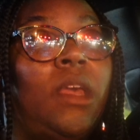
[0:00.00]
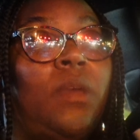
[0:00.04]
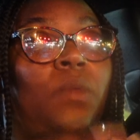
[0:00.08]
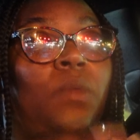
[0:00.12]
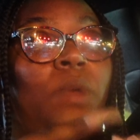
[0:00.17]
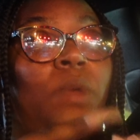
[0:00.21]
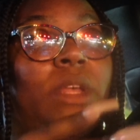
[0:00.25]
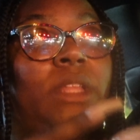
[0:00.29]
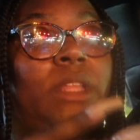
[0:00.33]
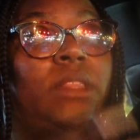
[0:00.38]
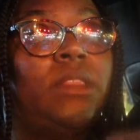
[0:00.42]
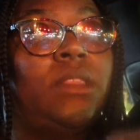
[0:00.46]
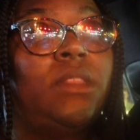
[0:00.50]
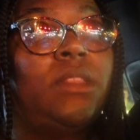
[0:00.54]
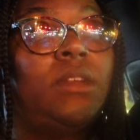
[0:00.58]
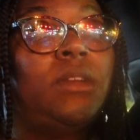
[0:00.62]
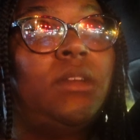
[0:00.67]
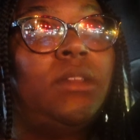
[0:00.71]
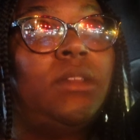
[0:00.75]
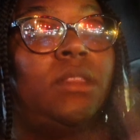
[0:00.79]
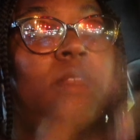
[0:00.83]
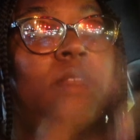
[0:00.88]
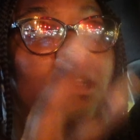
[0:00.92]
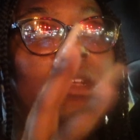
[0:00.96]
with
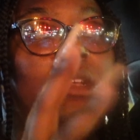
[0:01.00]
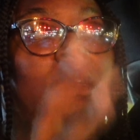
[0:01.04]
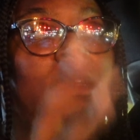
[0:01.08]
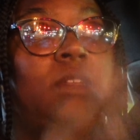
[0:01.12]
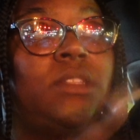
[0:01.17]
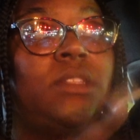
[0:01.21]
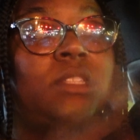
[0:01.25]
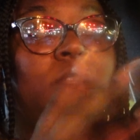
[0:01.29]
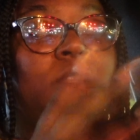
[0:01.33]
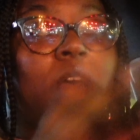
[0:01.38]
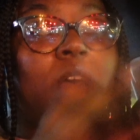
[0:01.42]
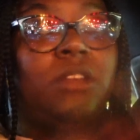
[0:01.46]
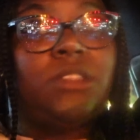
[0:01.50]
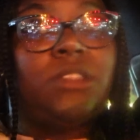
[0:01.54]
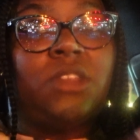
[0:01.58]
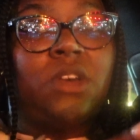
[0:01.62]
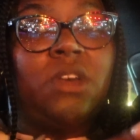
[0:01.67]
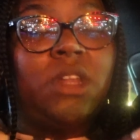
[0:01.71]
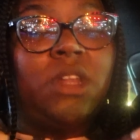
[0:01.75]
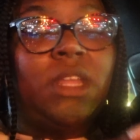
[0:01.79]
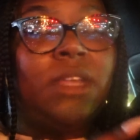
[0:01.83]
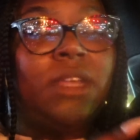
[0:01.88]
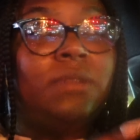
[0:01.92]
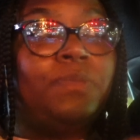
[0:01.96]
the sauce
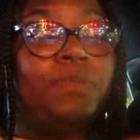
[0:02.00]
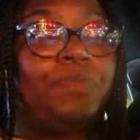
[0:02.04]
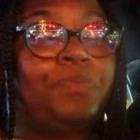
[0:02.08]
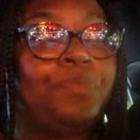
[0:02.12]
on it.